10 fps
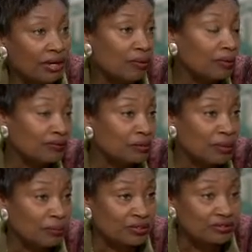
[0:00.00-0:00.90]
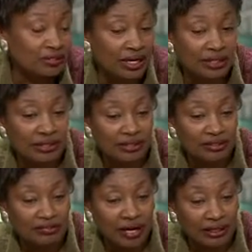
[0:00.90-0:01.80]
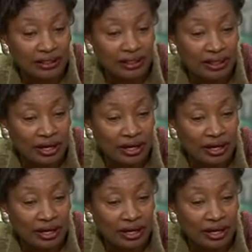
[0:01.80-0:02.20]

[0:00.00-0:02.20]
All of the members of the IDC, frankly,